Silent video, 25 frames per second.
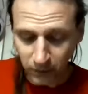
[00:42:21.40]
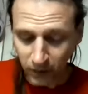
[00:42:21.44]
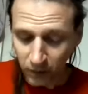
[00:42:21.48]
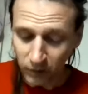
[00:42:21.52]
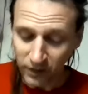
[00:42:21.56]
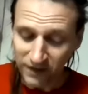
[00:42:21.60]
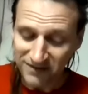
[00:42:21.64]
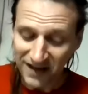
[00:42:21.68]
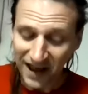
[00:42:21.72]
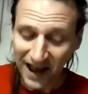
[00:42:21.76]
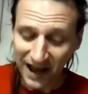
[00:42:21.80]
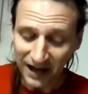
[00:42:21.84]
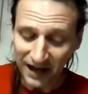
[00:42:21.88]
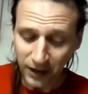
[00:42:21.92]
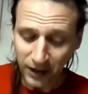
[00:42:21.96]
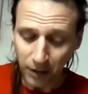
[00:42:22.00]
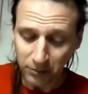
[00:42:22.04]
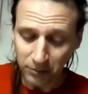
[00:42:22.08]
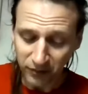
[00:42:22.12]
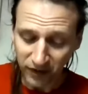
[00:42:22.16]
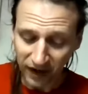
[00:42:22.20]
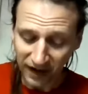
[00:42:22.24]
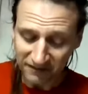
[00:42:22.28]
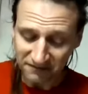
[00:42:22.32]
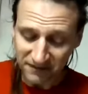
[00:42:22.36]
"We've had our
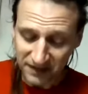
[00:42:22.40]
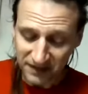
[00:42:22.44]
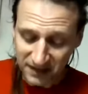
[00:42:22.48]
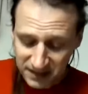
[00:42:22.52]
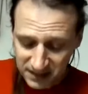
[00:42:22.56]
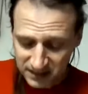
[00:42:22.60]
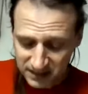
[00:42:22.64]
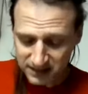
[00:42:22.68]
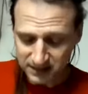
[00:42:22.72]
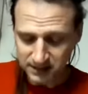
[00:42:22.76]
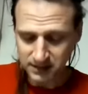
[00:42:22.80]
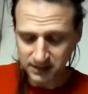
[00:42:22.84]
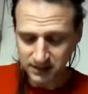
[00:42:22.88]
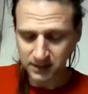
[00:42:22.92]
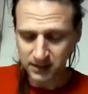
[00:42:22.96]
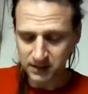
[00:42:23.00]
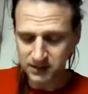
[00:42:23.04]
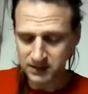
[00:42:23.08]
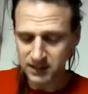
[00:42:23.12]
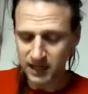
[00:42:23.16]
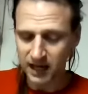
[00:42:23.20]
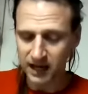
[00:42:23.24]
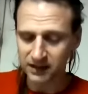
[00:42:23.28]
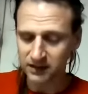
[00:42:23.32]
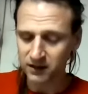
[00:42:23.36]
breakfast,"
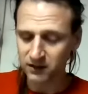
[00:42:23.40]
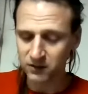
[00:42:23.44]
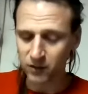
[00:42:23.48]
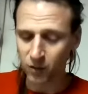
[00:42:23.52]
said